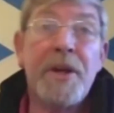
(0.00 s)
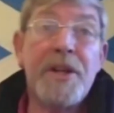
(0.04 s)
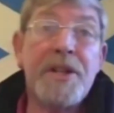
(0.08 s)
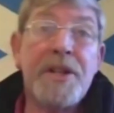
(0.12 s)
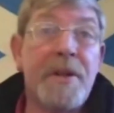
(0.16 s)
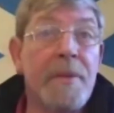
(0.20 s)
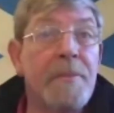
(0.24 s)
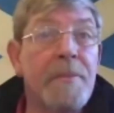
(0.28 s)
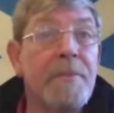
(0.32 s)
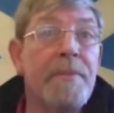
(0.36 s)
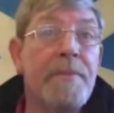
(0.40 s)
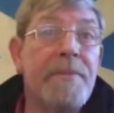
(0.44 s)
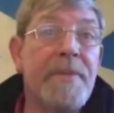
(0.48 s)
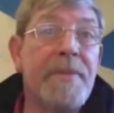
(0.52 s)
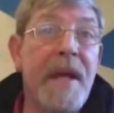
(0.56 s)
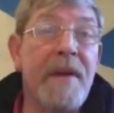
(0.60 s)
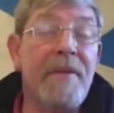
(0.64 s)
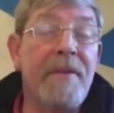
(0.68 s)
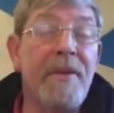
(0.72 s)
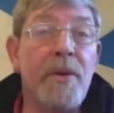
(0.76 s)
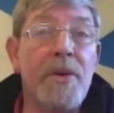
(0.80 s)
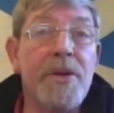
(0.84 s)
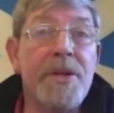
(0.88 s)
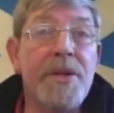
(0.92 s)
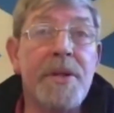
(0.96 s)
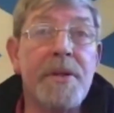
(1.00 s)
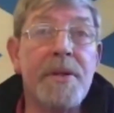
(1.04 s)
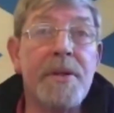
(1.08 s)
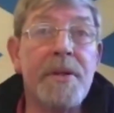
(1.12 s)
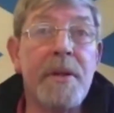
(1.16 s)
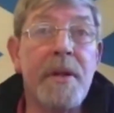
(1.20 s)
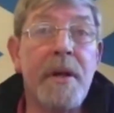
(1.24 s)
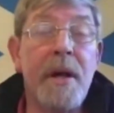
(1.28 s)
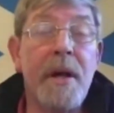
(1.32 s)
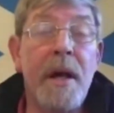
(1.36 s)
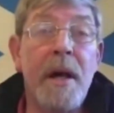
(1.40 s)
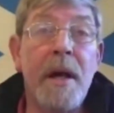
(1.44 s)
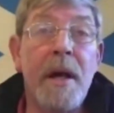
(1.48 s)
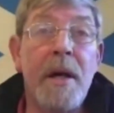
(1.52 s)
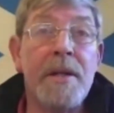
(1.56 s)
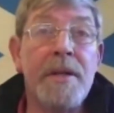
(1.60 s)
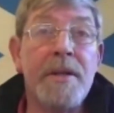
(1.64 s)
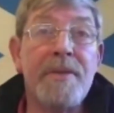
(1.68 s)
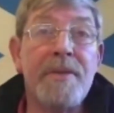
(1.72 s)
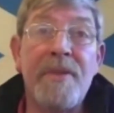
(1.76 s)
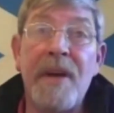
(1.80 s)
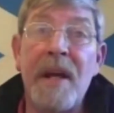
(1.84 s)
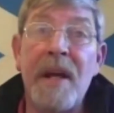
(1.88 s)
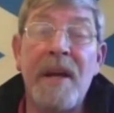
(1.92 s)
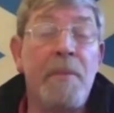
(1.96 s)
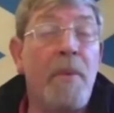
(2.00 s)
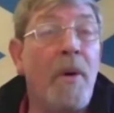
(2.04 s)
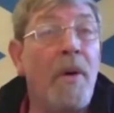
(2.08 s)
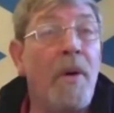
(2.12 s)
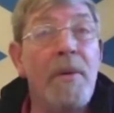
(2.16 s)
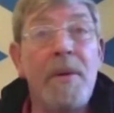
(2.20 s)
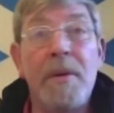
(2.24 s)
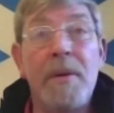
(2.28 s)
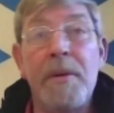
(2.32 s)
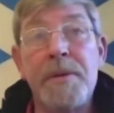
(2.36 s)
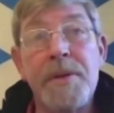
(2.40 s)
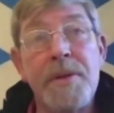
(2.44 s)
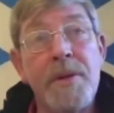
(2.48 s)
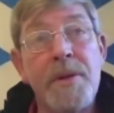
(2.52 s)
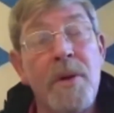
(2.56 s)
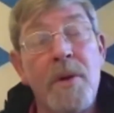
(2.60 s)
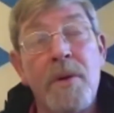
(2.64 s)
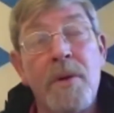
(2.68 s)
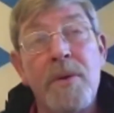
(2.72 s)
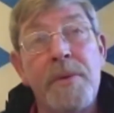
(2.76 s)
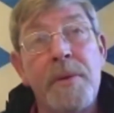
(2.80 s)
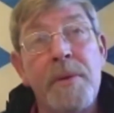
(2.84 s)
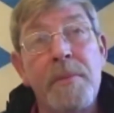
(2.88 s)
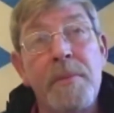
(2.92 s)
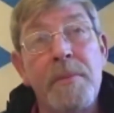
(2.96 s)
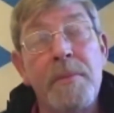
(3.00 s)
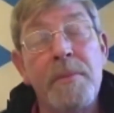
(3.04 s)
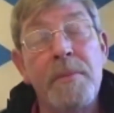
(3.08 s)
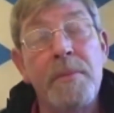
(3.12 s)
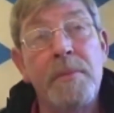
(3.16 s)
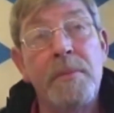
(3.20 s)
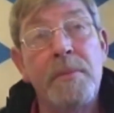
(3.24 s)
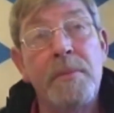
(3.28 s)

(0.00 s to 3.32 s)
Because devolution is very popular in Scotland.